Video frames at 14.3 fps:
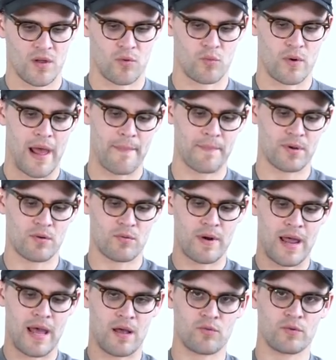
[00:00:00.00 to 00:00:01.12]
wrap it
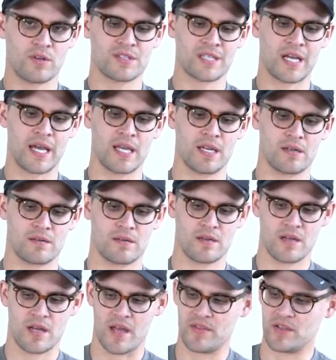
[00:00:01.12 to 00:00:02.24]
around real tight,
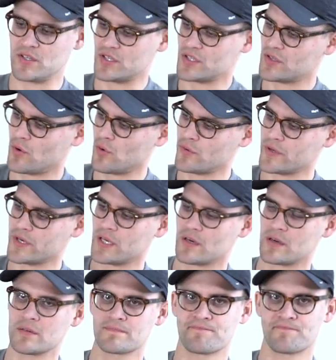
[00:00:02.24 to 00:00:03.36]
and then just hold it
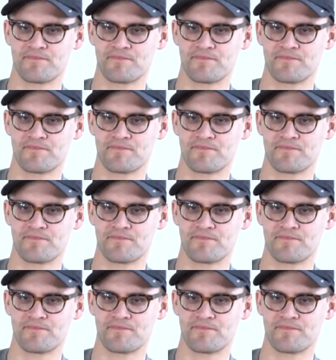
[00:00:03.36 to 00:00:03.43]
here.